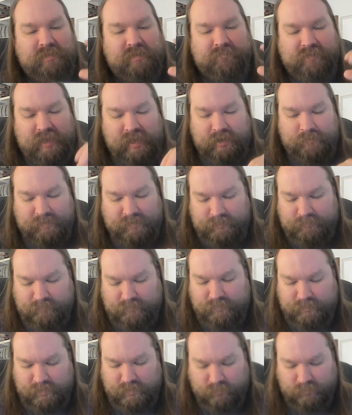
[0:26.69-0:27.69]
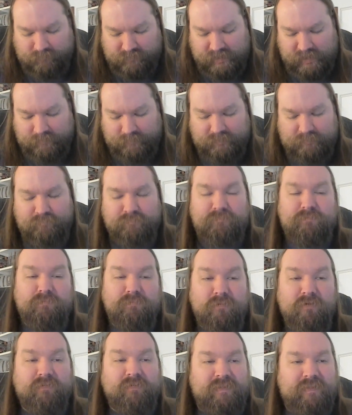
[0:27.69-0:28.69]
They've kind of been, I've kind of been
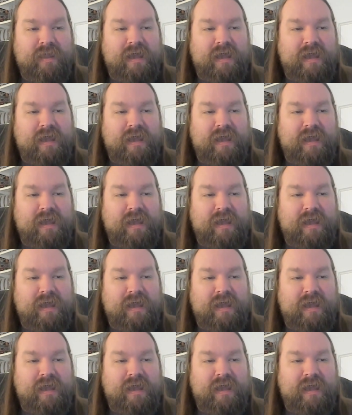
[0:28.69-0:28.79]
moving